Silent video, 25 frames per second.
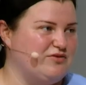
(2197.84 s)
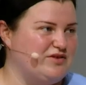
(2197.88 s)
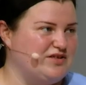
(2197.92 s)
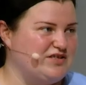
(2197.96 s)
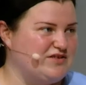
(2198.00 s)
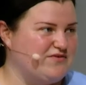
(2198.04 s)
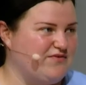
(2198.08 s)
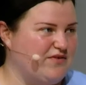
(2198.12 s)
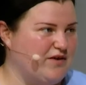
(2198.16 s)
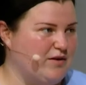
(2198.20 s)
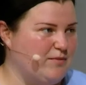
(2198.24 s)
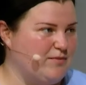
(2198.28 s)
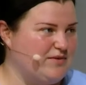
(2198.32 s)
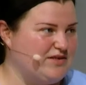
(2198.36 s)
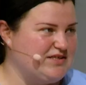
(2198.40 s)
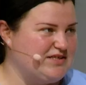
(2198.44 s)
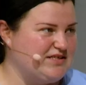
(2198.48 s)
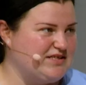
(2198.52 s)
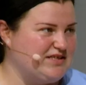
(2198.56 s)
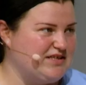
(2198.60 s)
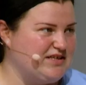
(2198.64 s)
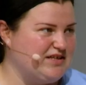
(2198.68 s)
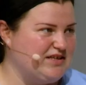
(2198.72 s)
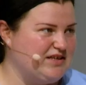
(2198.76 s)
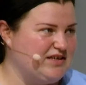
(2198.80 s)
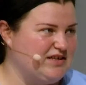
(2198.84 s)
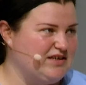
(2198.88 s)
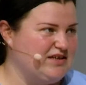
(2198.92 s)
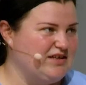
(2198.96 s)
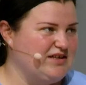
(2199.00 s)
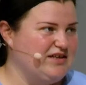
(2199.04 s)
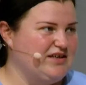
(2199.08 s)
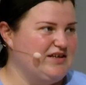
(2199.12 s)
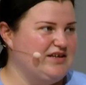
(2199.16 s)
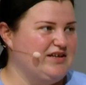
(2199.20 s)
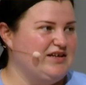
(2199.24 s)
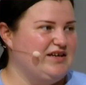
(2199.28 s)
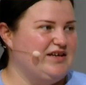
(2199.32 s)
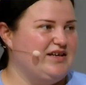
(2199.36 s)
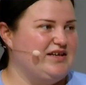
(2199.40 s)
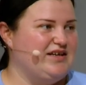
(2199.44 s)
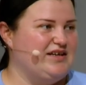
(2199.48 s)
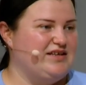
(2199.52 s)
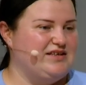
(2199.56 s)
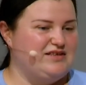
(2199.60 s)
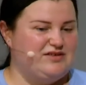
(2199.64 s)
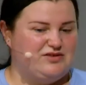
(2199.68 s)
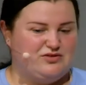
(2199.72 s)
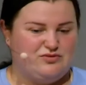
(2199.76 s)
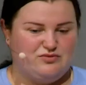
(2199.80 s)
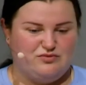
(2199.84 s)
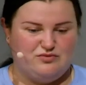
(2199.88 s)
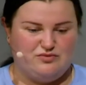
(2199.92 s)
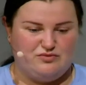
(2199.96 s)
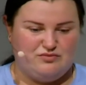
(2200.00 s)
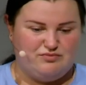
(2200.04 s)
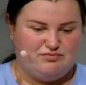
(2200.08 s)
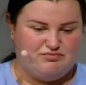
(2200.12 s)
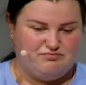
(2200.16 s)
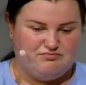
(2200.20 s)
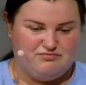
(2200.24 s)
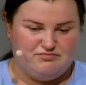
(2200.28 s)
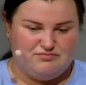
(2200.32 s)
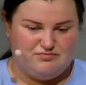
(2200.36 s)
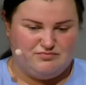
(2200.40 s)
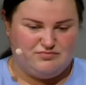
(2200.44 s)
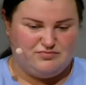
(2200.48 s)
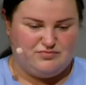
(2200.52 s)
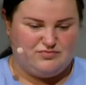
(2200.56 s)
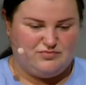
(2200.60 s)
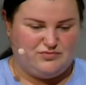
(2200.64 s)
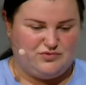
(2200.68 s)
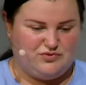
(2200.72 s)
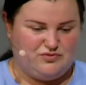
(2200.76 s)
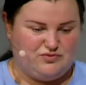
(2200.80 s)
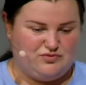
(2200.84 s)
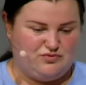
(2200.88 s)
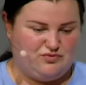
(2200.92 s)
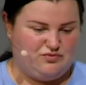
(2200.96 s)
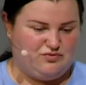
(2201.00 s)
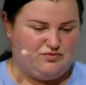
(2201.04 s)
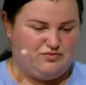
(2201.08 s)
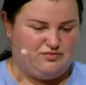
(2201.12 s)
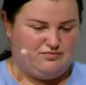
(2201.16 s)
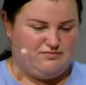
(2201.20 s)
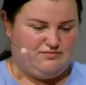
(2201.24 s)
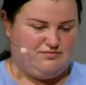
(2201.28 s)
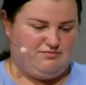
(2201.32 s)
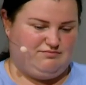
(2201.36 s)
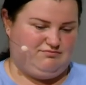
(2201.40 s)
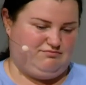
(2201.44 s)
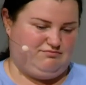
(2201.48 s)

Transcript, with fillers: to this pharmacy and to, to do